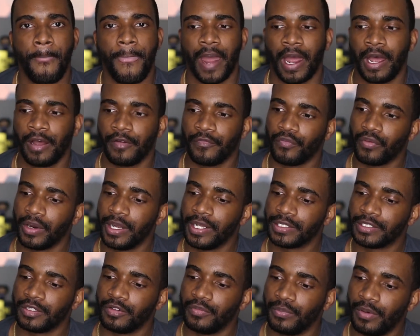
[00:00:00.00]
I have
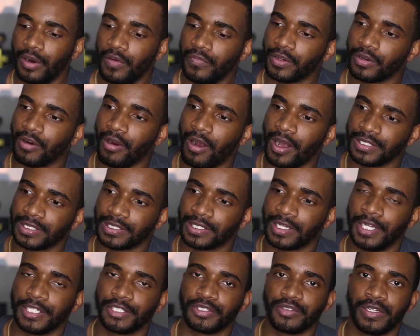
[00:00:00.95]
friends who moved across the
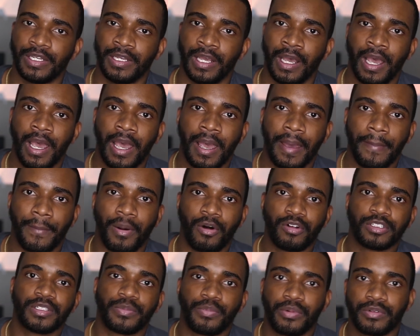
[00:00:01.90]
country
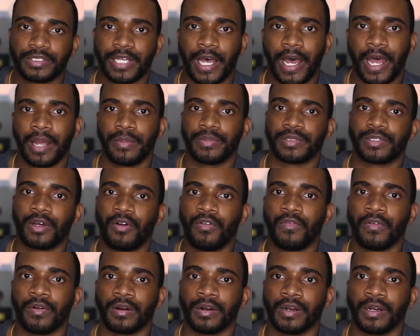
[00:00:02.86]
multiple times
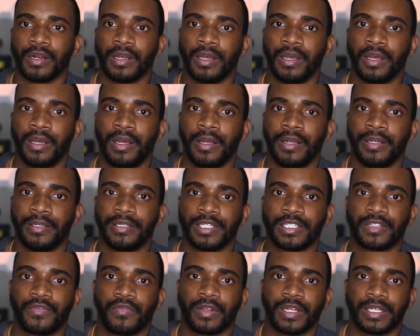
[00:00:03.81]
over
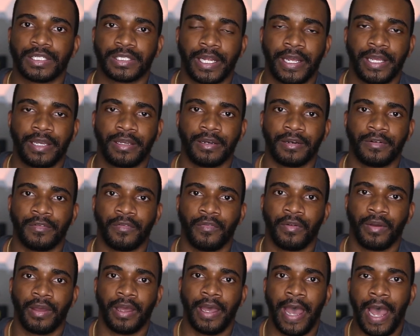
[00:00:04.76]
just for the sake of
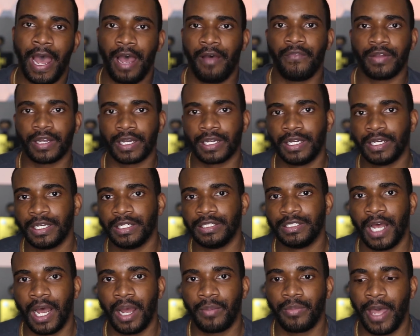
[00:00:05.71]
having a good
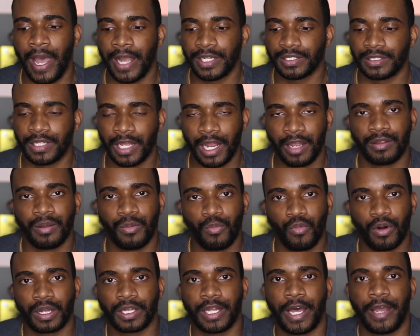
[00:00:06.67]
job that actually gave them
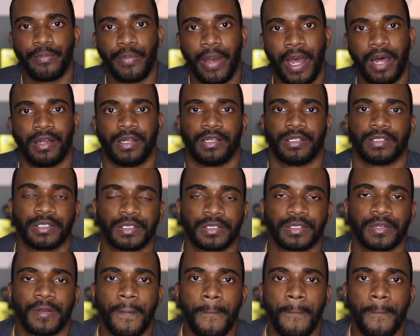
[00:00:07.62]
work life balance.